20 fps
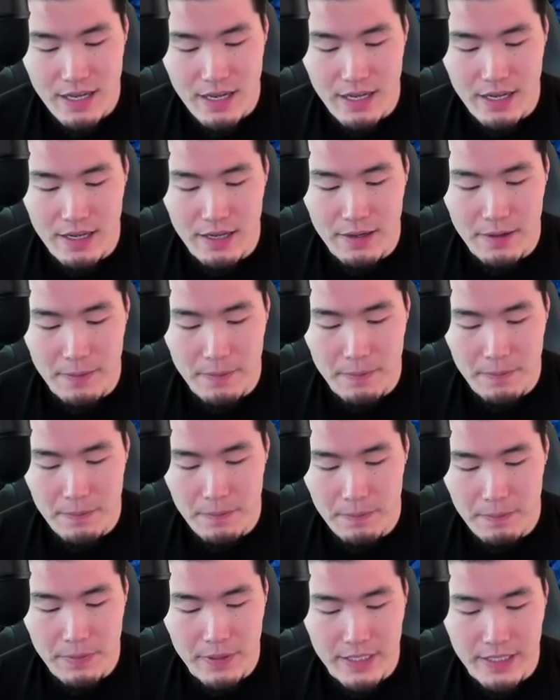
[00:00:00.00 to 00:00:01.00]

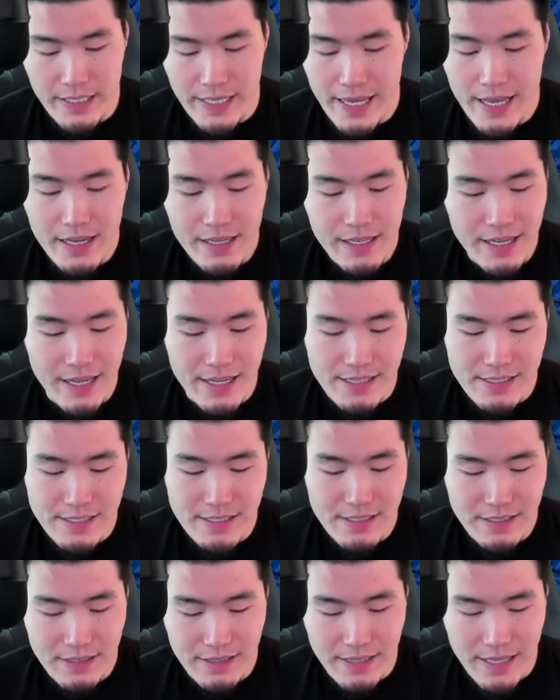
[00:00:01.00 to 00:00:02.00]
But yeah,
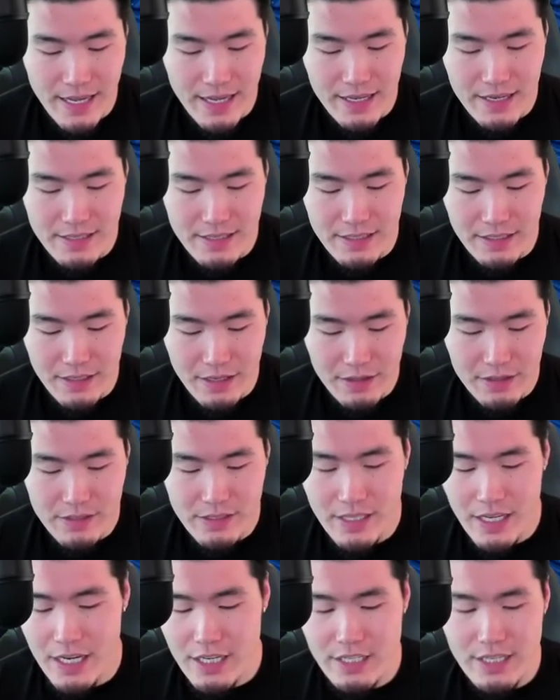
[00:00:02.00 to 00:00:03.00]
guys, that is another
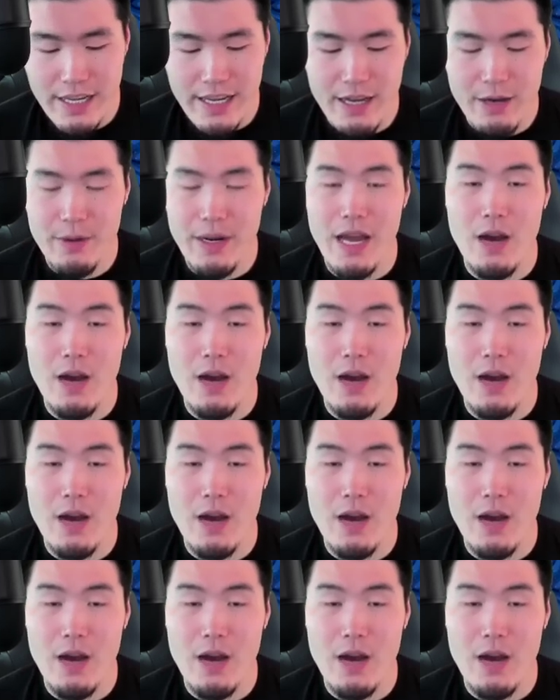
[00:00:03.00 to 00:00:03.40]
stage down.